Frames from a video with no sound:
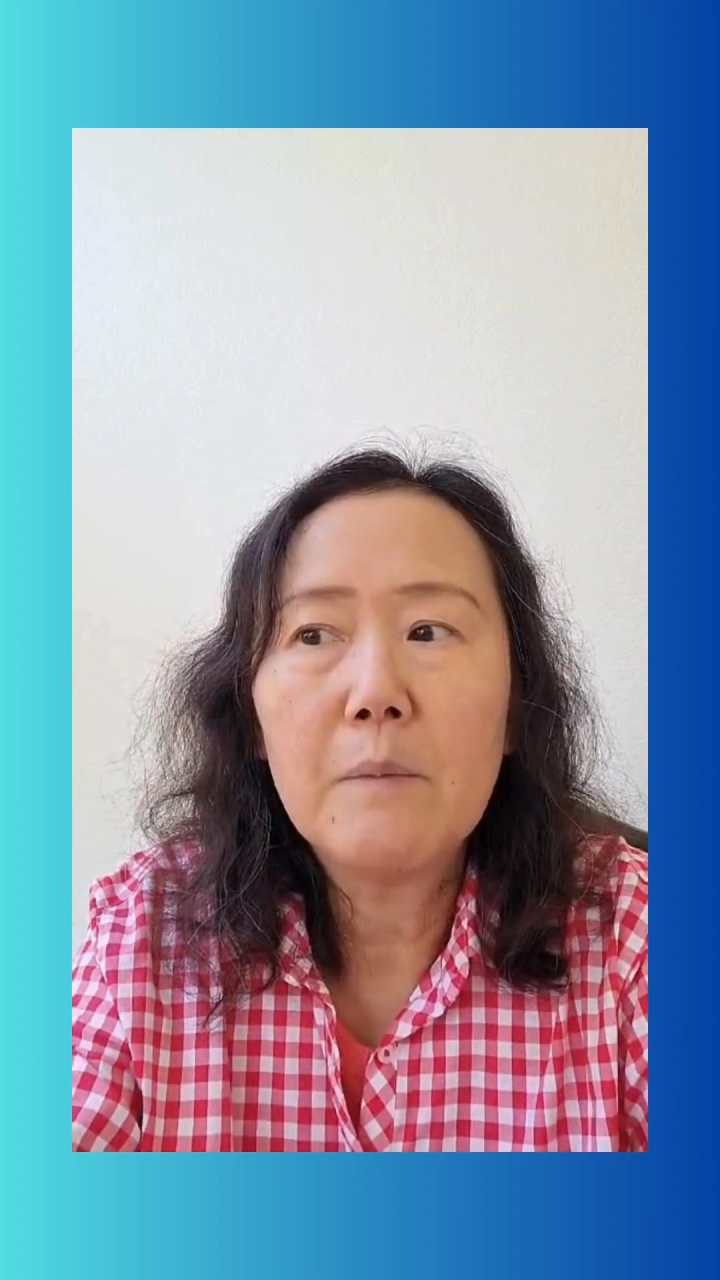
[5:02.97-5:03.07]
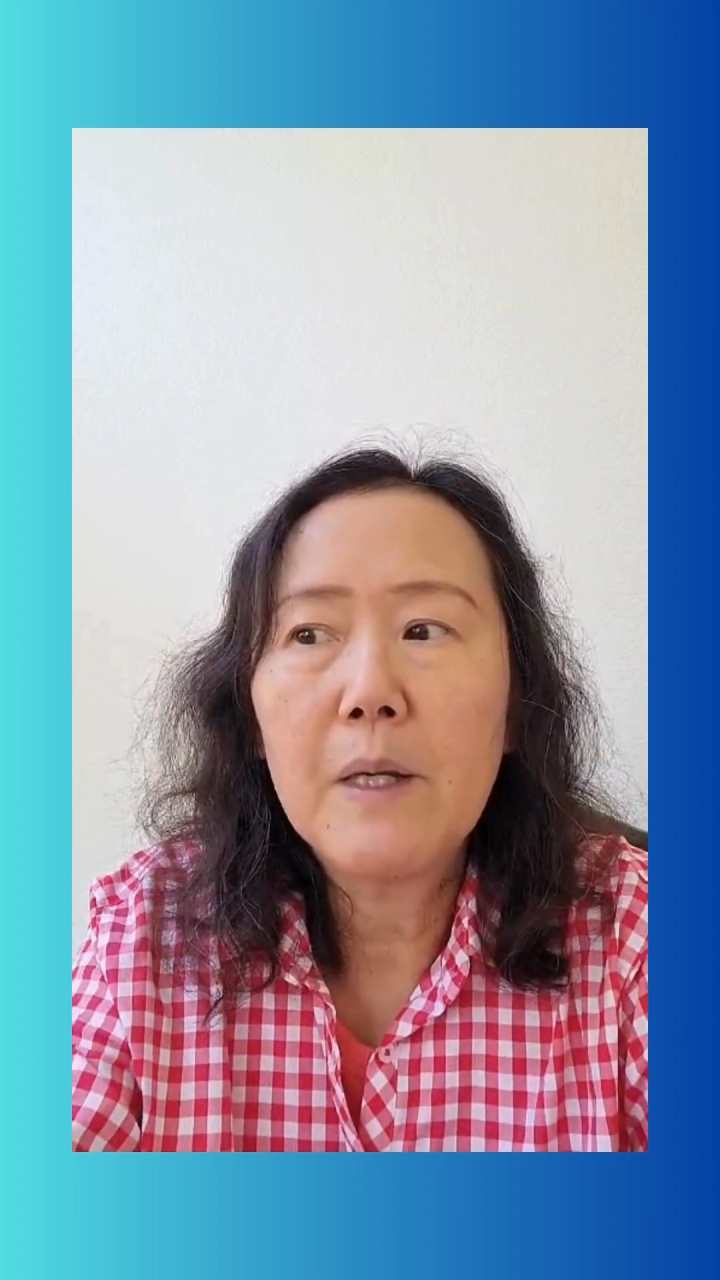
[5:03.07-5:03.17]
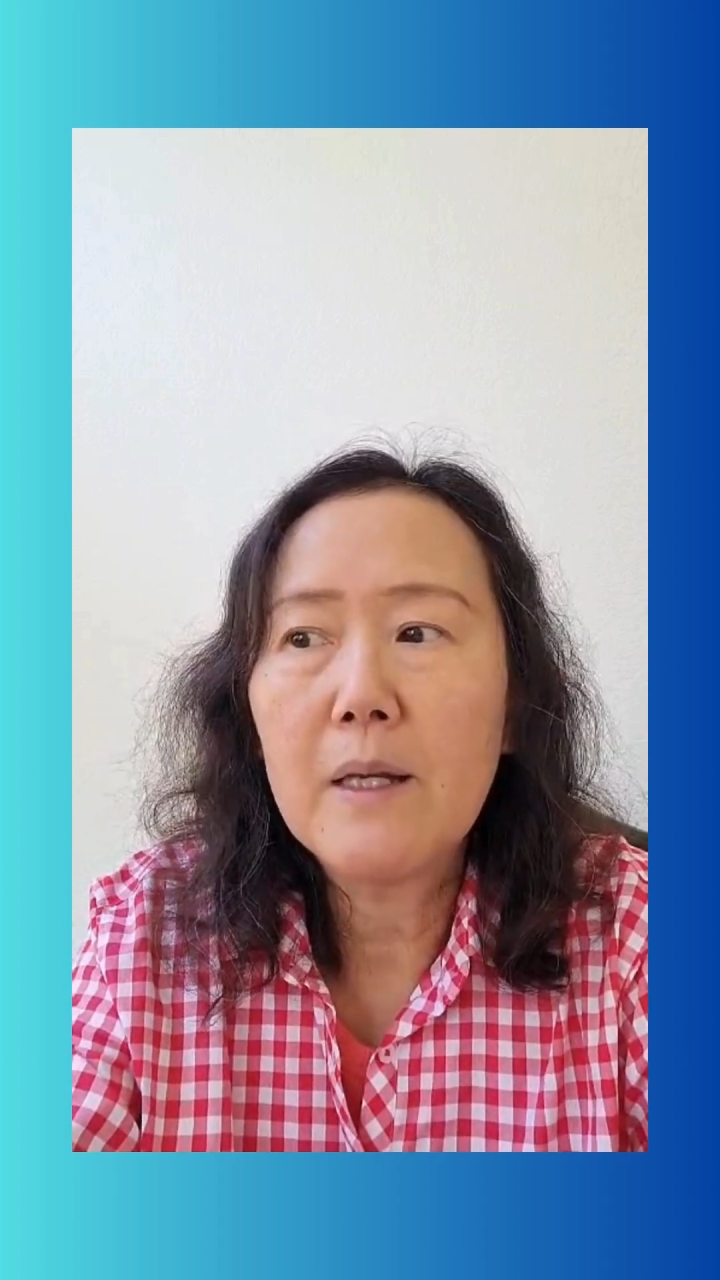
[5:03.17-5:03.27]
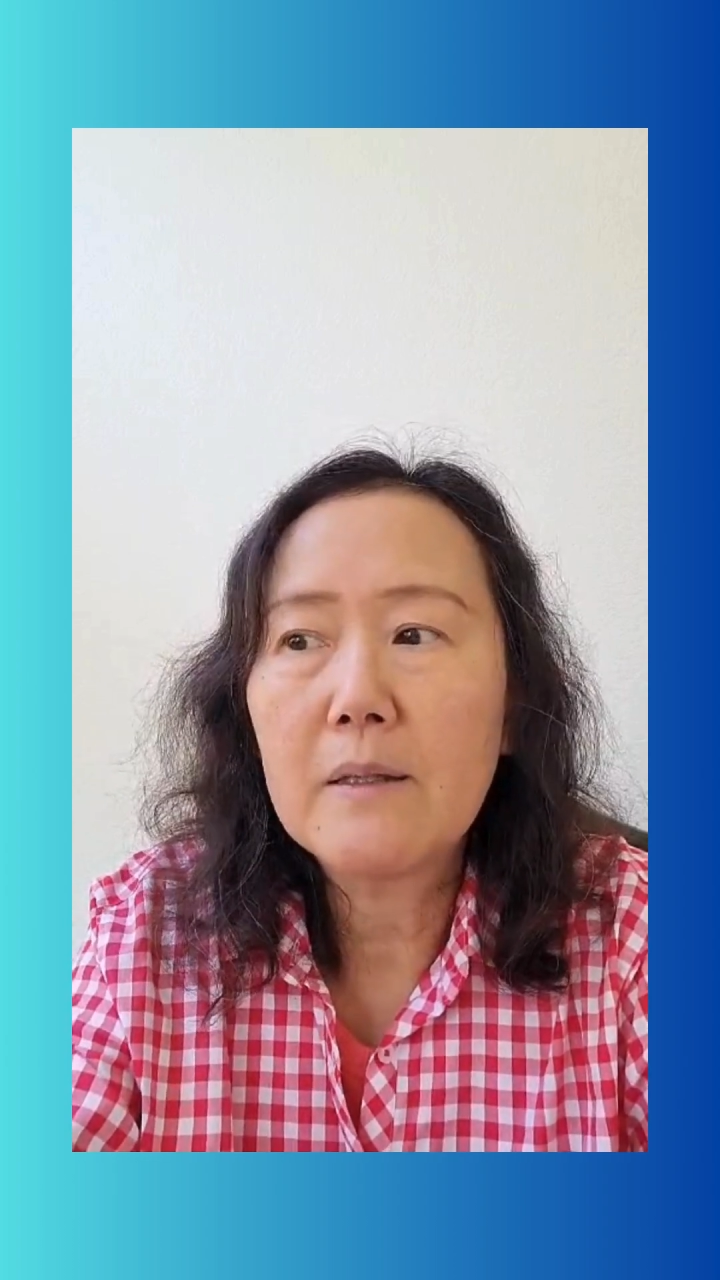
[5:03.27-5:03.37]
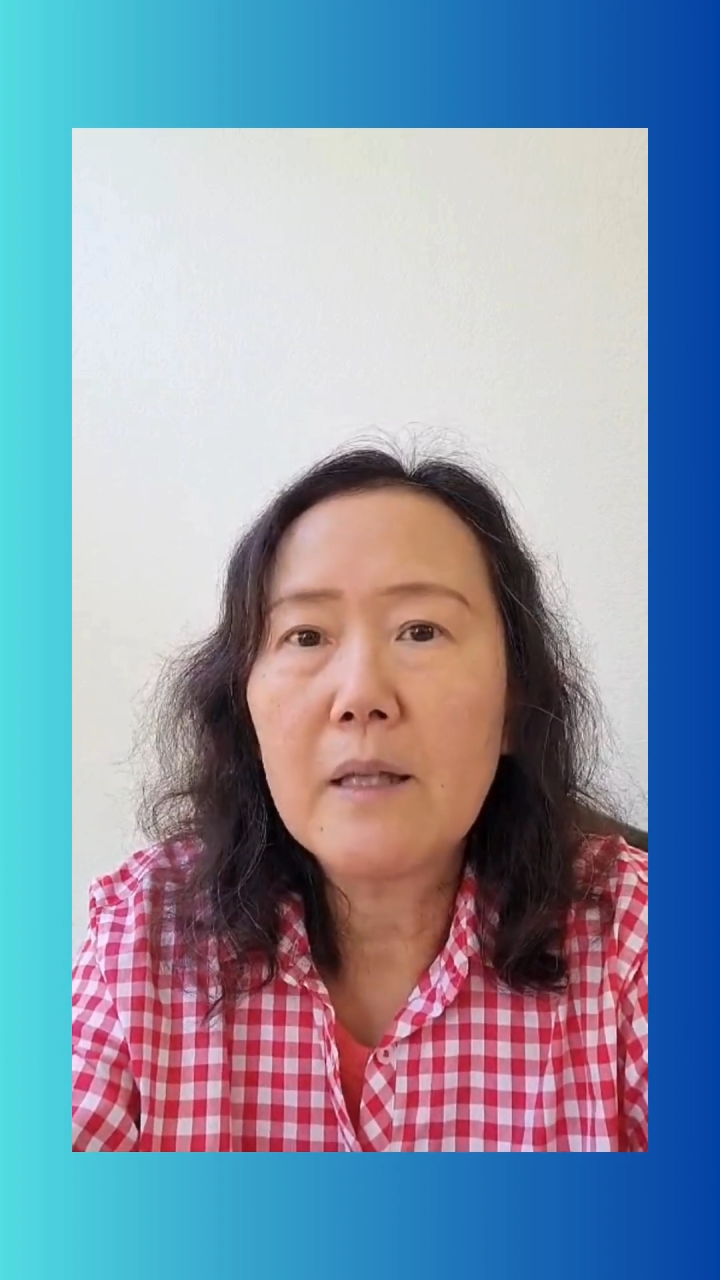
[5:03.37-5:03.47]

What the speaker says: but it's